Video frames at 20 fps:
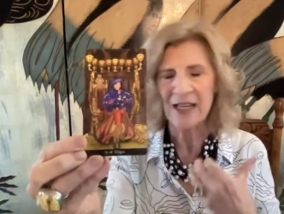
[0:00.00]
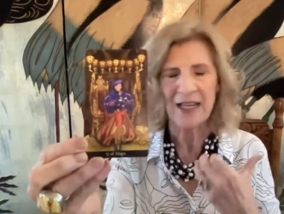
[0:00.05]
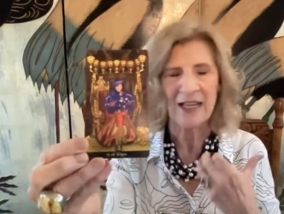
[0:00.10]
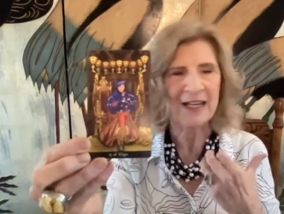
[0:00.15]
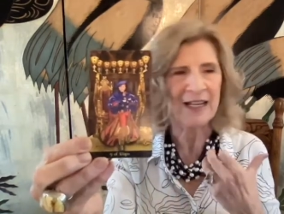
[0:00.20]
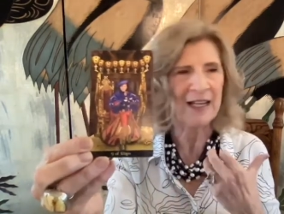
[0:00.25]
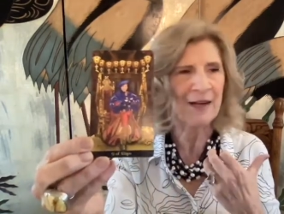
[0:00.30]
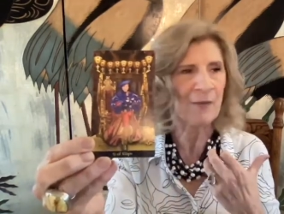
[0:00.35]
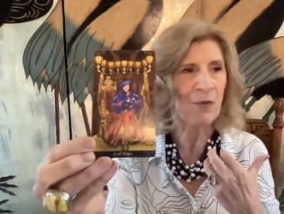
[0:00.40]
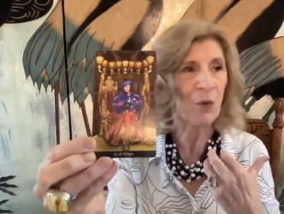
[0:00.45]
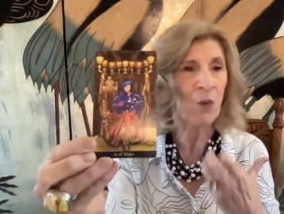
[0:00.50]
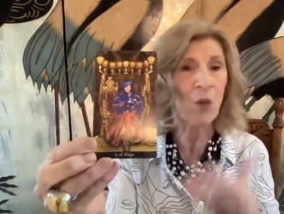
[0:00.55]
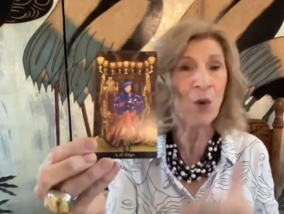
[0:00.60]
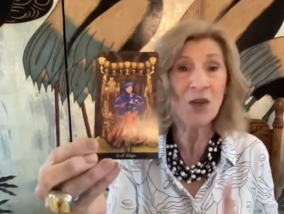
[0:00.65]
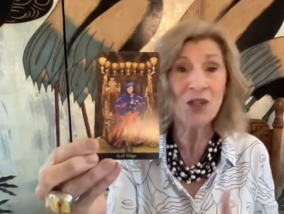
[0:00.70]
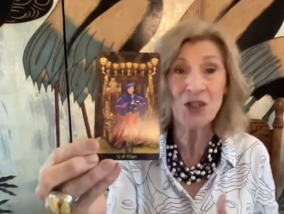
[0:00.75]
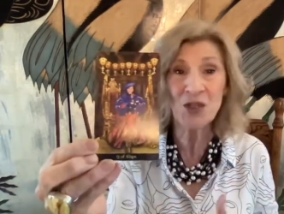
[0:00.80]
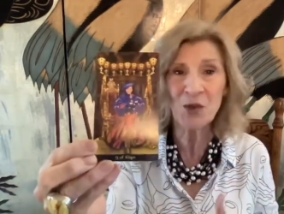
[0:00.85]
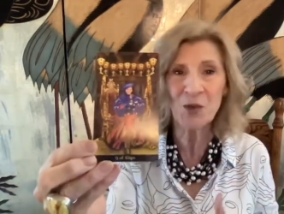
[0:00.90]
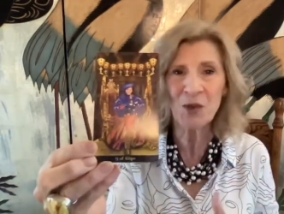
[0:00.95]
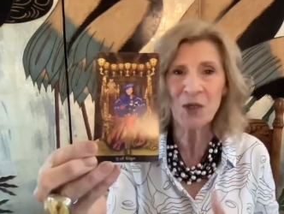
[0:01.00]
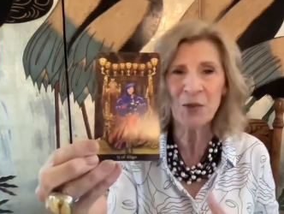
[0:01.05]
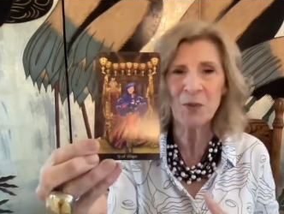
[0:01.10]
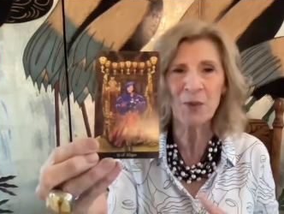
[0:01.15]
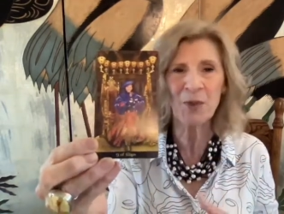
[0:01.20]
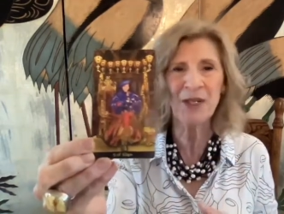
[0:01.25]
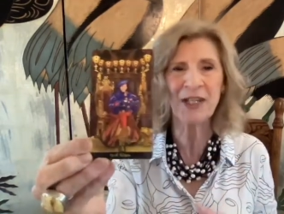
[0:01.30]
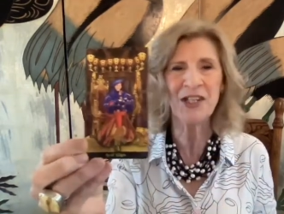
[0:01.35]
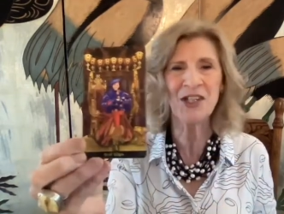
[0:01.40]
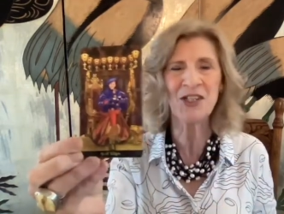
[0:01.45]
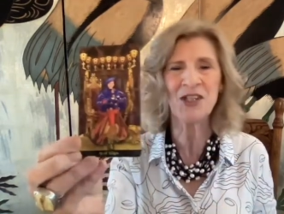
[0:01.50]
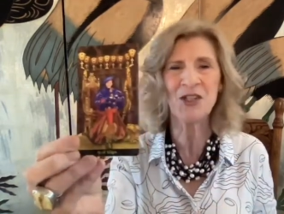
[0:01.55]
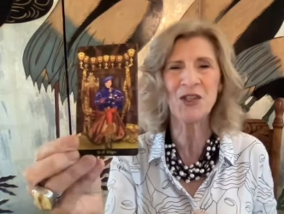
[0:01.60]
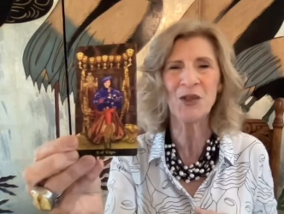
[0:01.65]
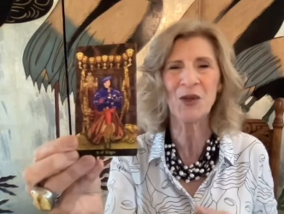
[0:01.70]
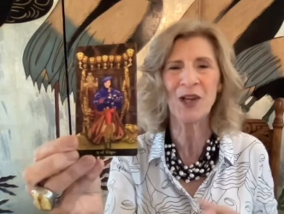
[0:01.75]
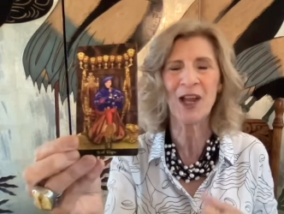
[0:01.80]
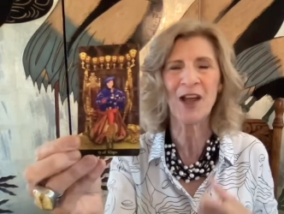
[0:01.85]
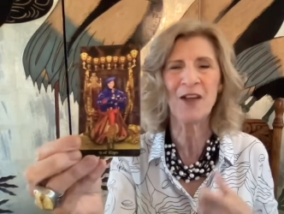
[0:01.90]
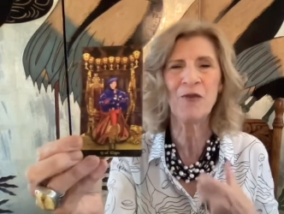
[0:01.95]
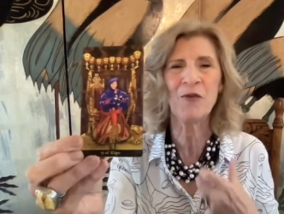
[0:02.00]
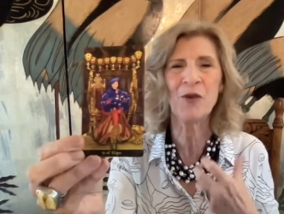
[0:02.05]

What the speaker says: What do you want to bring into your life?